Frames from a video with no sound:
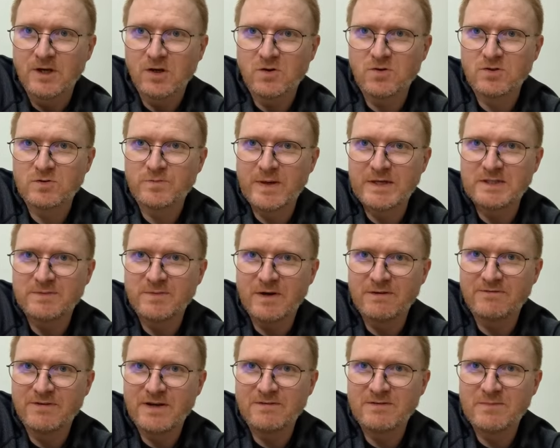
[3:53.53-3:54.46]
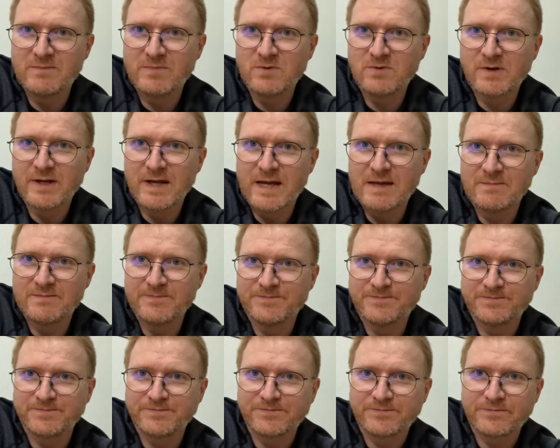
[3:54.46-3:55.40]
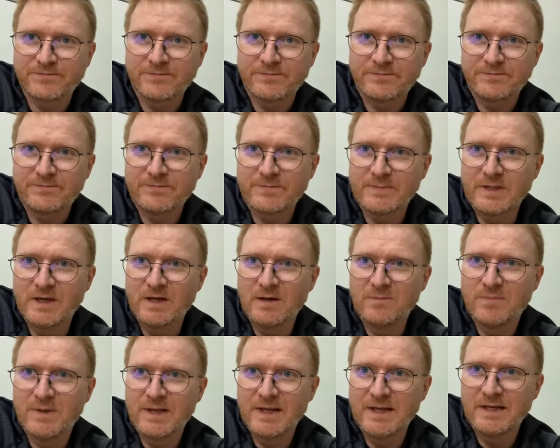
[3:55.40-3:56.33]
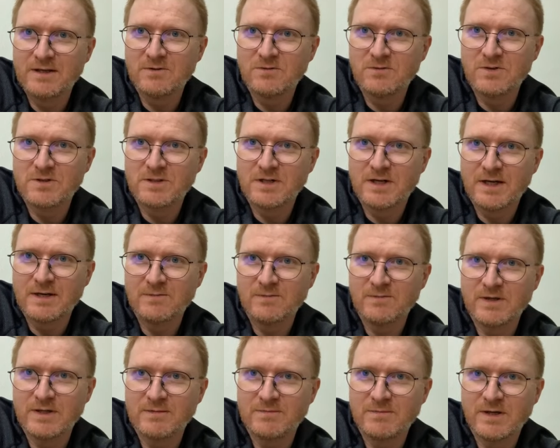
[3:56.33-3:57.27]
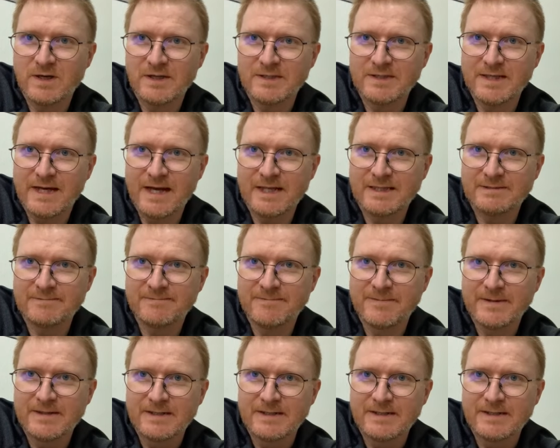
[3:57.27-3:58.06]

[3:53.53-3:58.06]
Core Space is my favourite board game. I play it all the time with my dad.